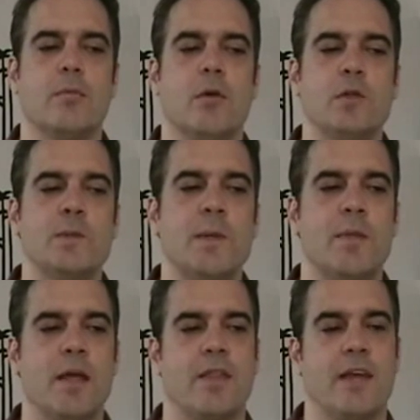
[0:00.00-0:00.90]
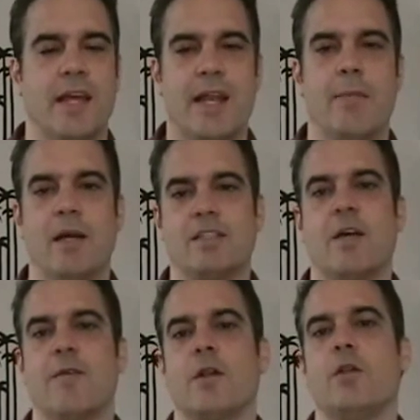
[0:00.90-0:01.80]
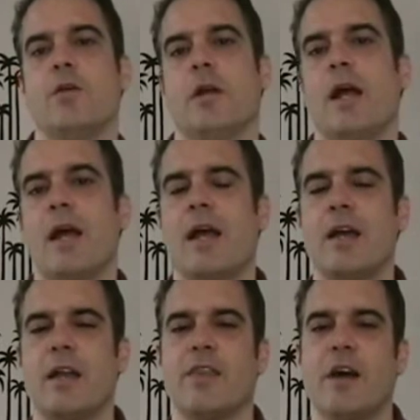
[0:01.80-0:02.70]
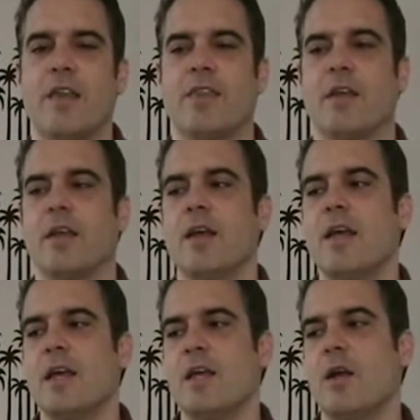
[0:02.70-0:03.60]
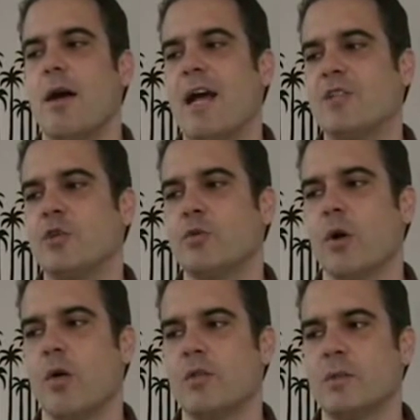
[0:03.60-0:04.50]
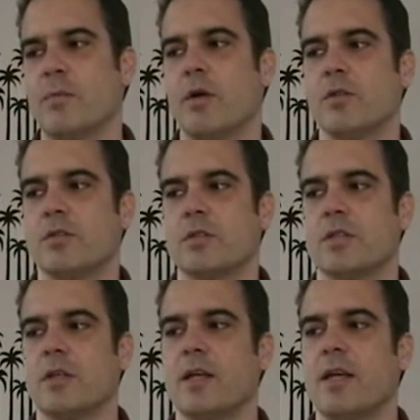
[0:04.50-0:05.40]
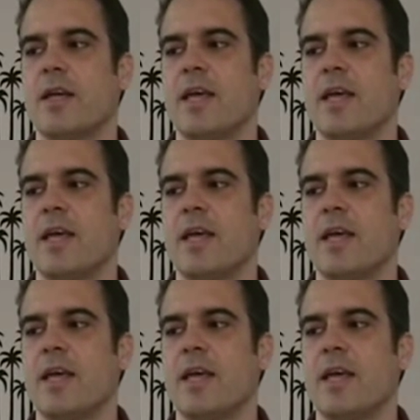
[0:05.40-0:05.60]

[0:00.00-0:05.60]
Most people, I think, and myself included, I kind of thought that, as you grow as a person,